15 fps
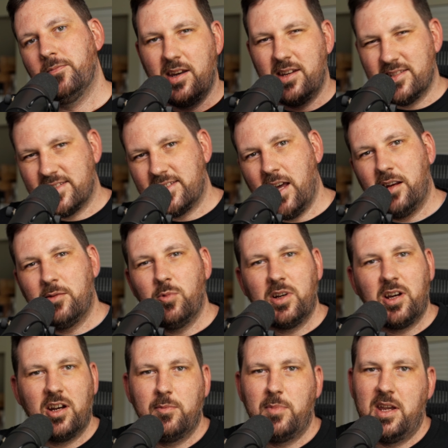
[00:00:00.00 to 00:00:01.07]
Instead, we're
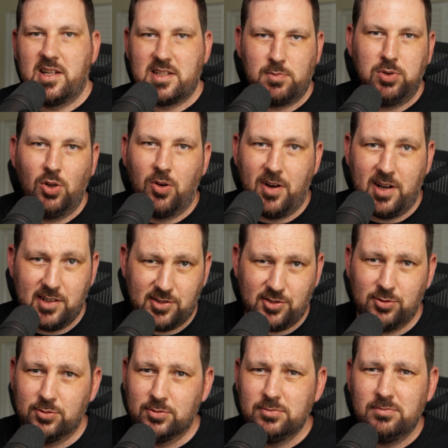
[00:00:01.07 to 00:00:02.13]
going to be exploring a
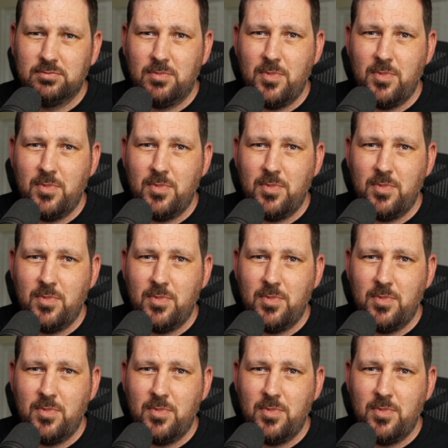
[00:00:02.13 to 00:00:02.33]
tool